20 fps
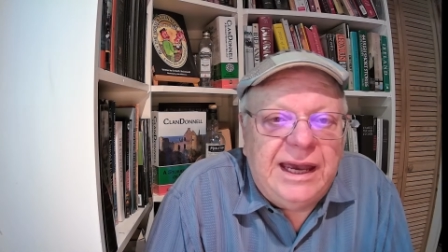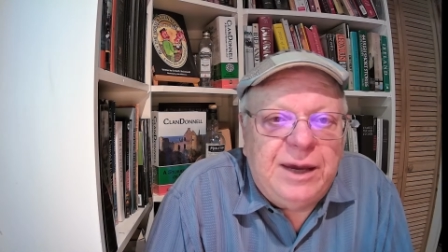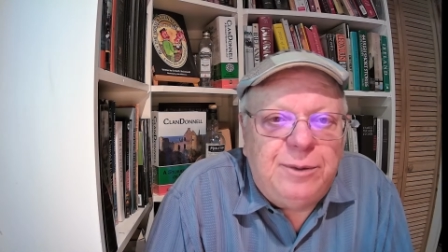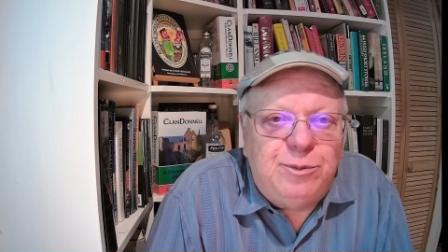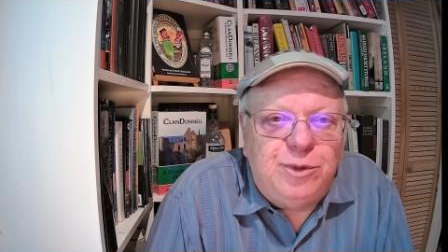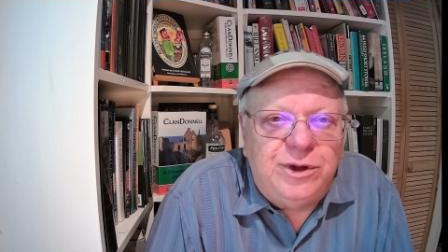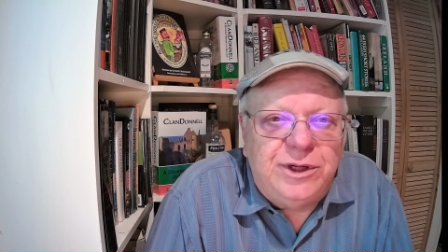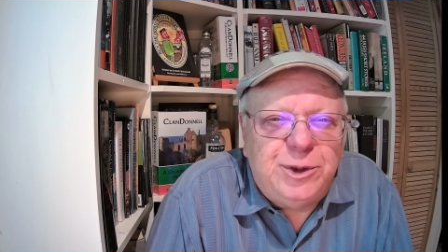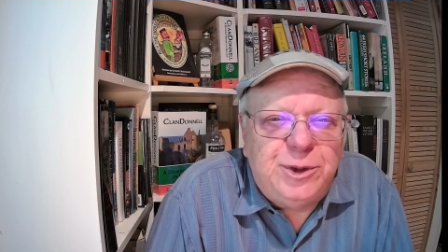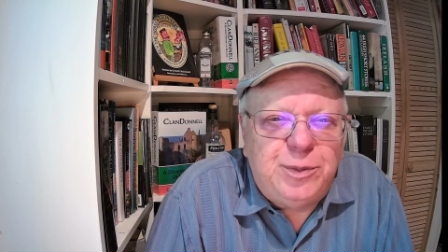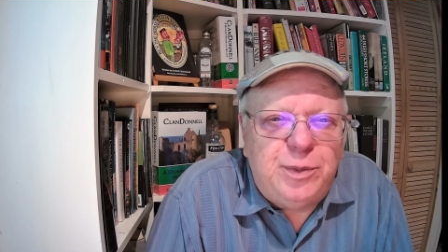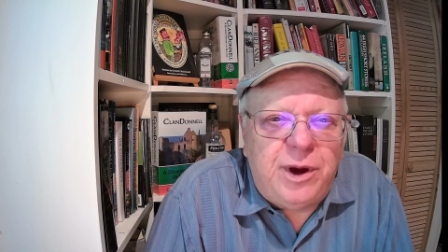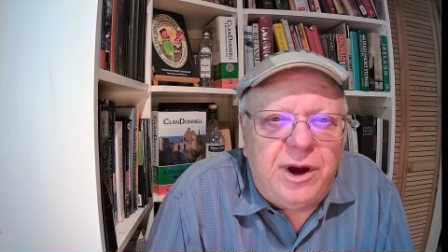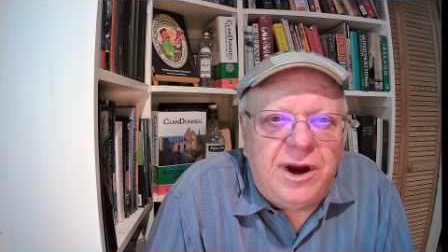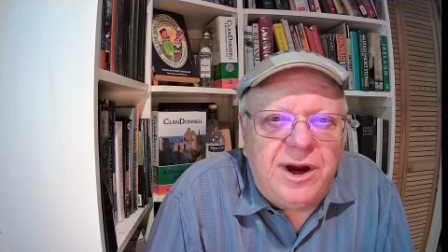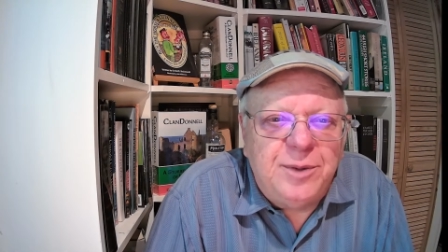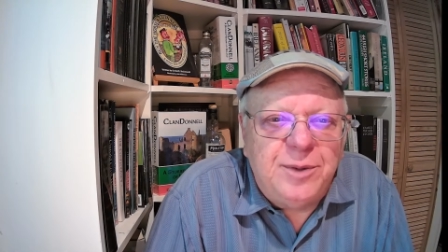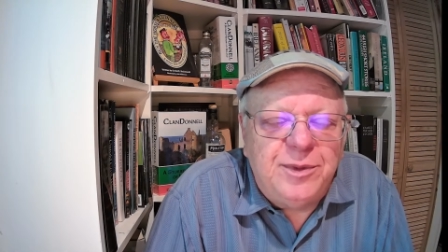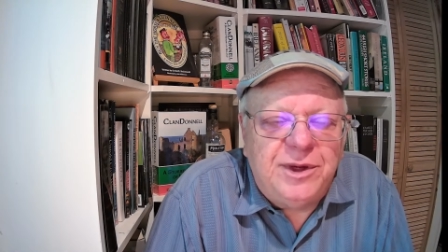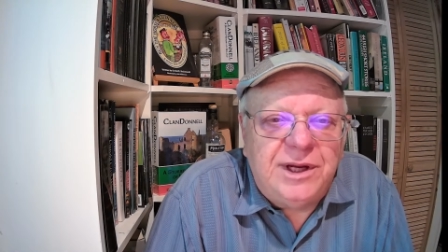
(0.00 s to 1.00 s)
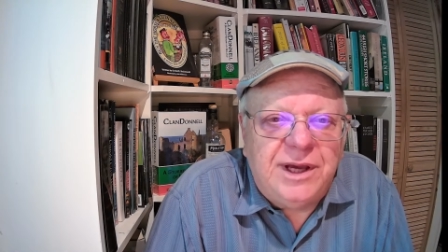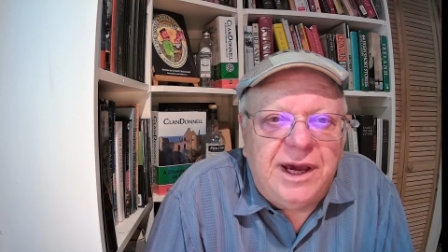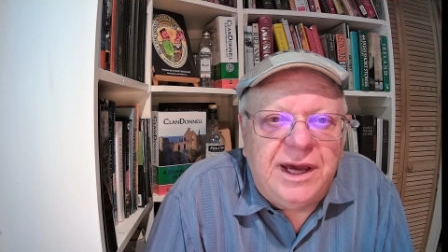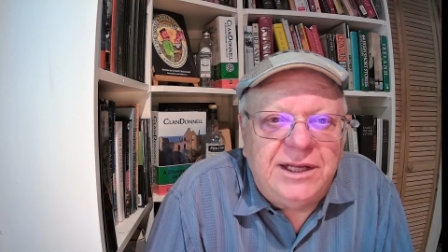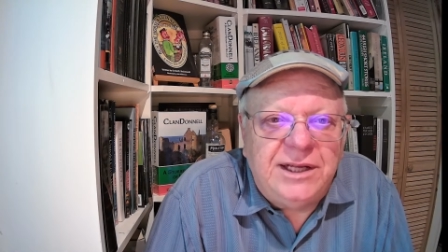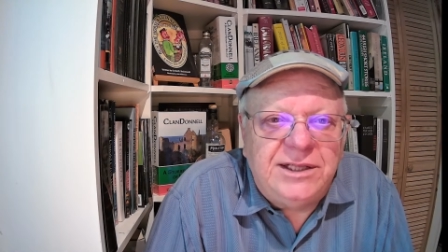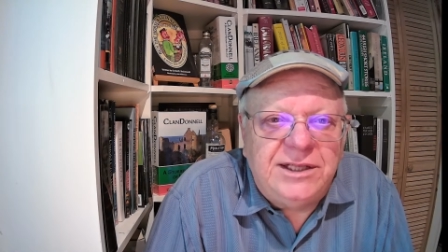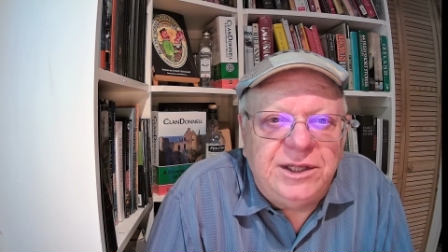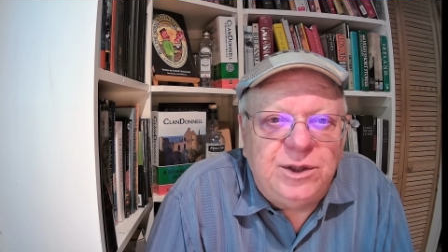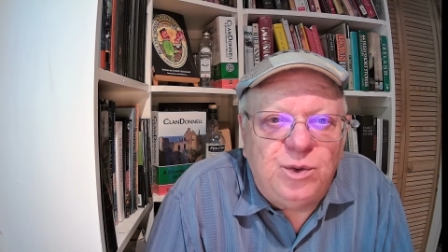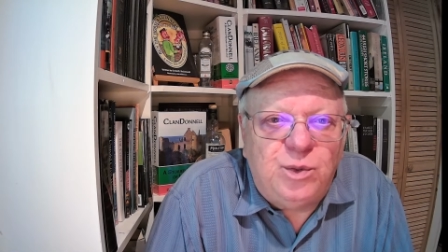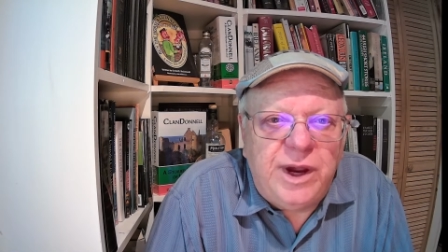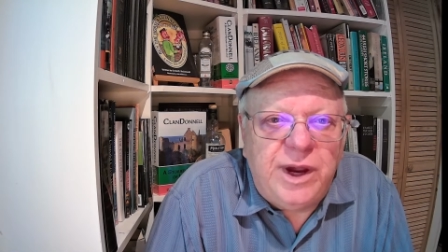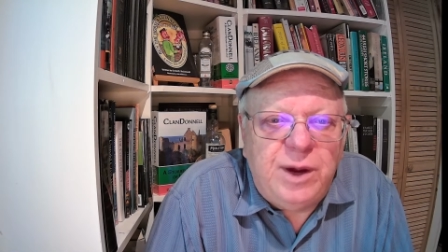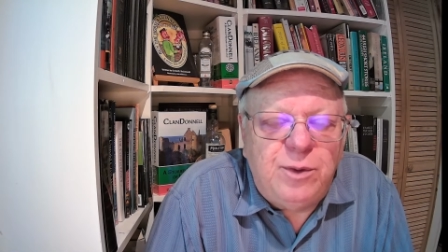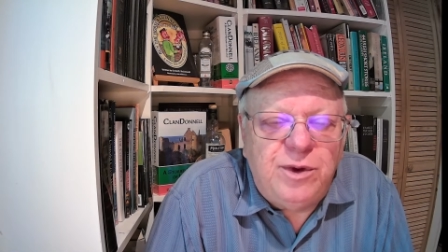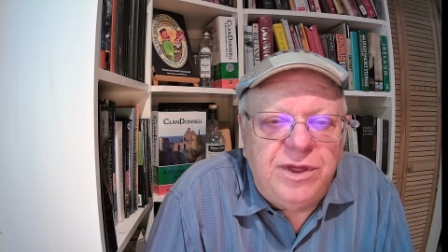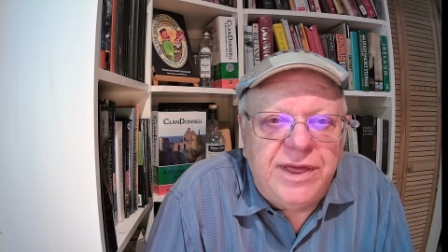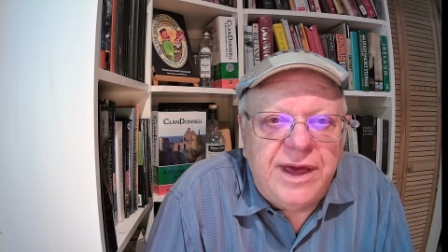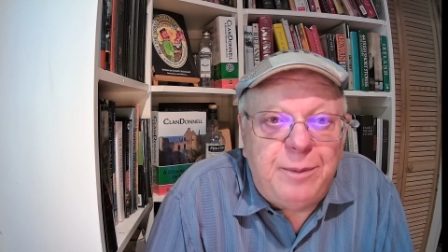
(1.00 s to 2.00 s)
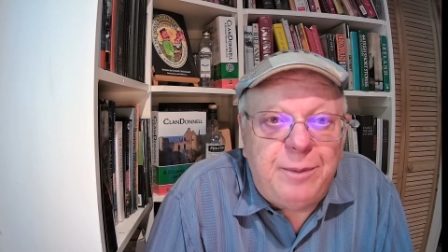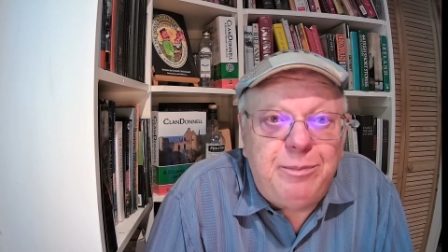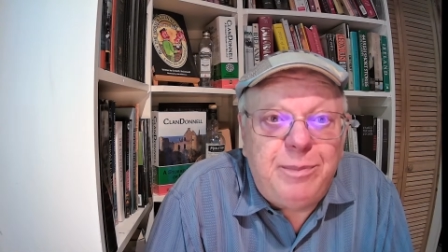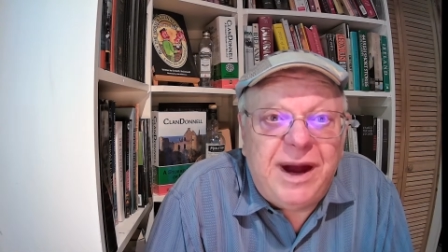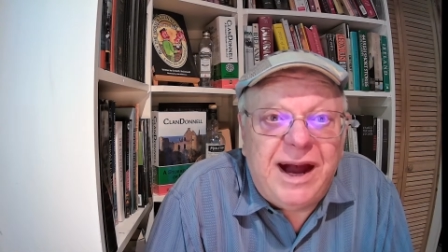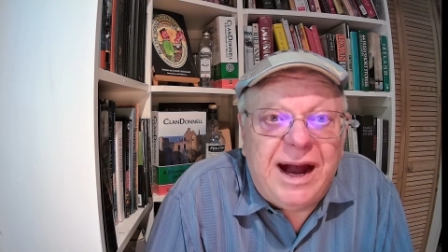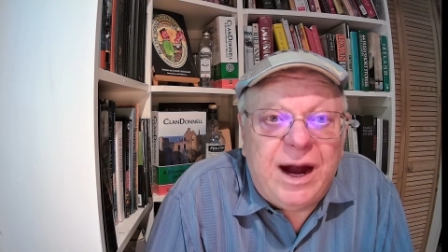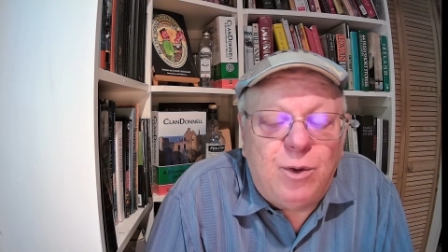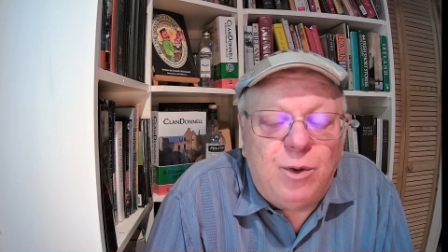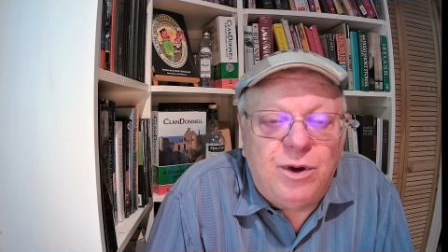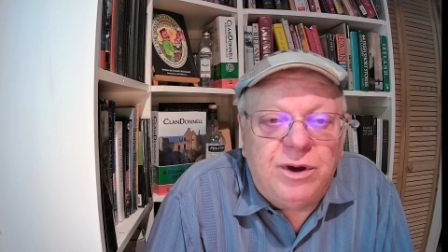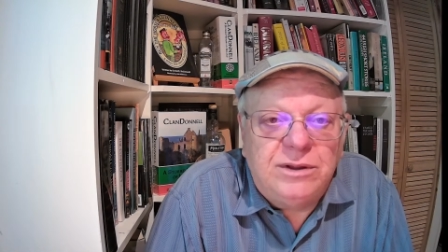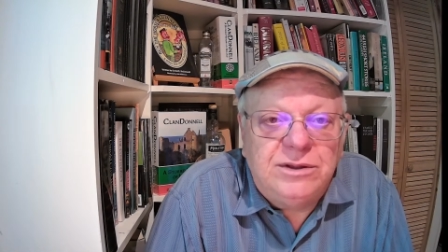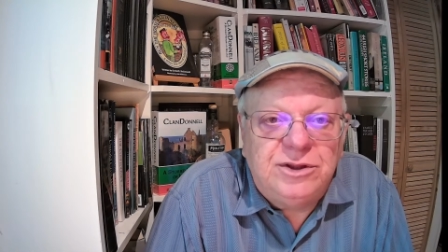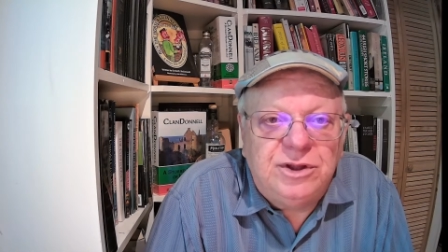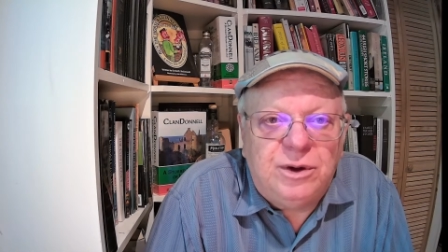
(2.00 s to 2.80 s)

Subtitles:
And British Parliament kind of did away with that power,